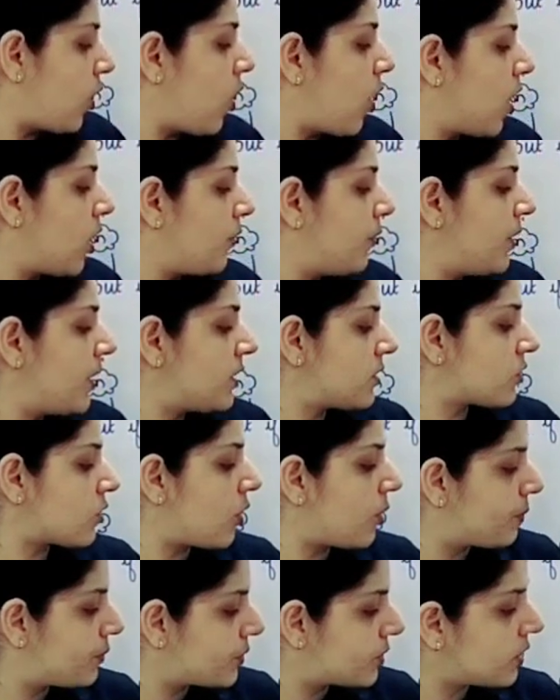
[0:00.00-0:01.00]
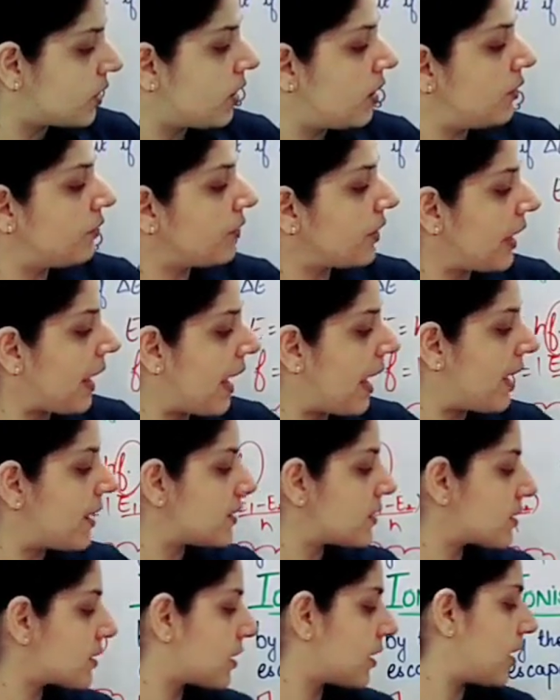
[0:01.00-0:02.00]
always observed
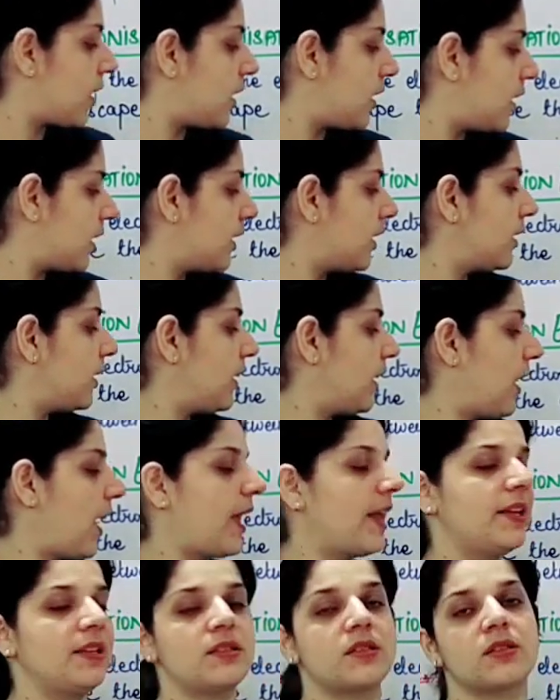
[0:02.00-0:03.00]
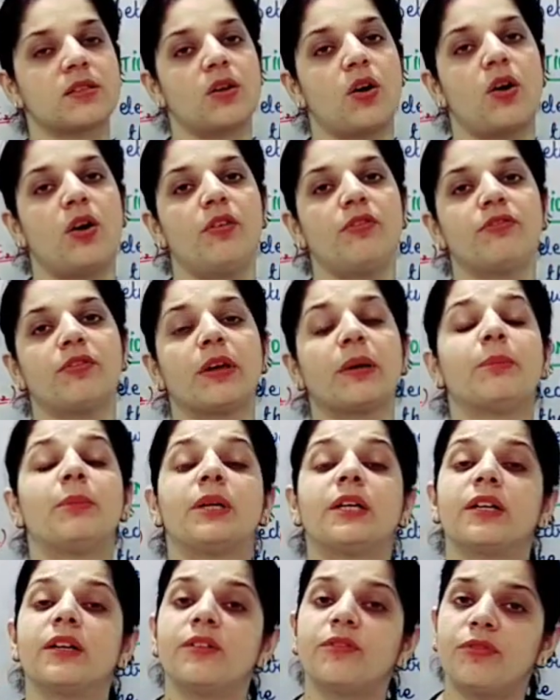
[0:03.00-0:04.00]
as colored lines of
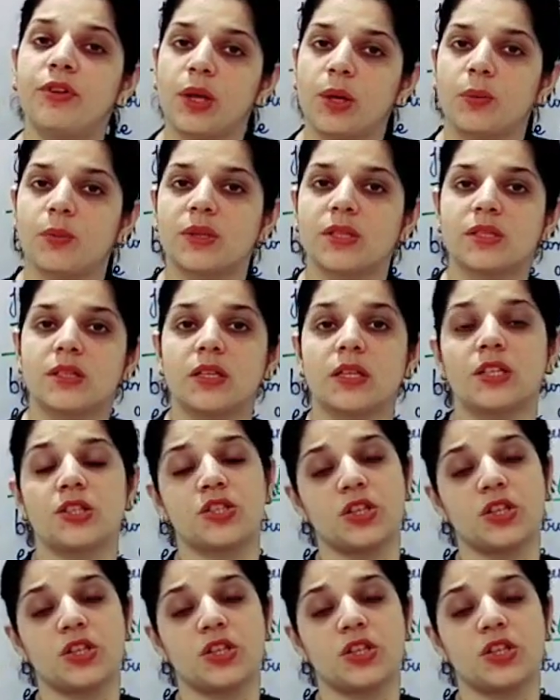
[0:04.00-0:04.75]
emitted frequency.